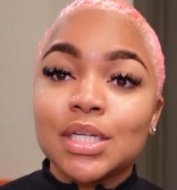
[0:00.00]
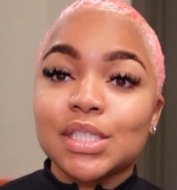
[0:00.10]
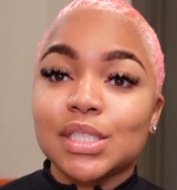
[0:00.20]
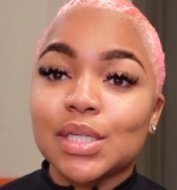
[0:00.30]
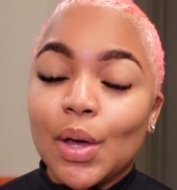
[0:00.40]

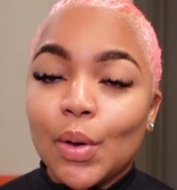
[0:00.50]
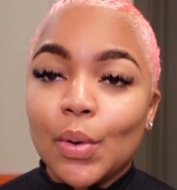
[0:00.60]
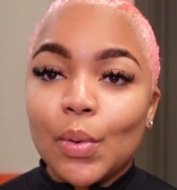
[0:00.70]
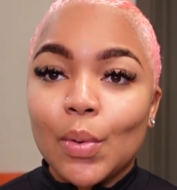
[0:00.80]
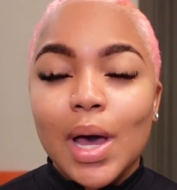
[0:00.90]

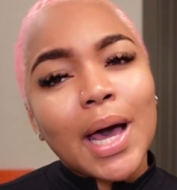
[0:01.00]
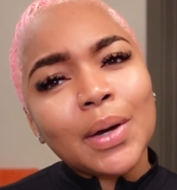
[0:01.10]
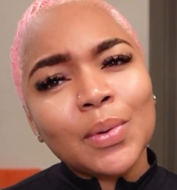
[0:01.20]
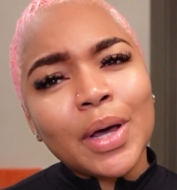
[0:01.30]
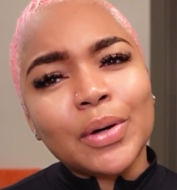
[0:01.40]
So
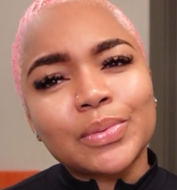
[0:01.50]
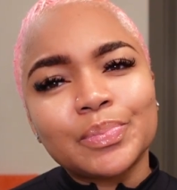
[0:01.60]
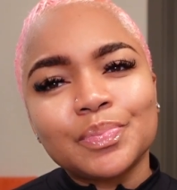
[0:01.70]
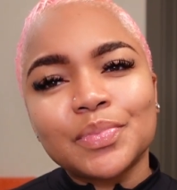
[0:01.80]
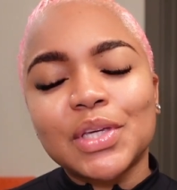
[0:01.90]
I don't know.
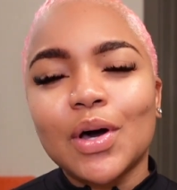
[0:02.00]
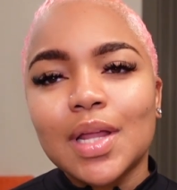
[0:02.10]
Y'all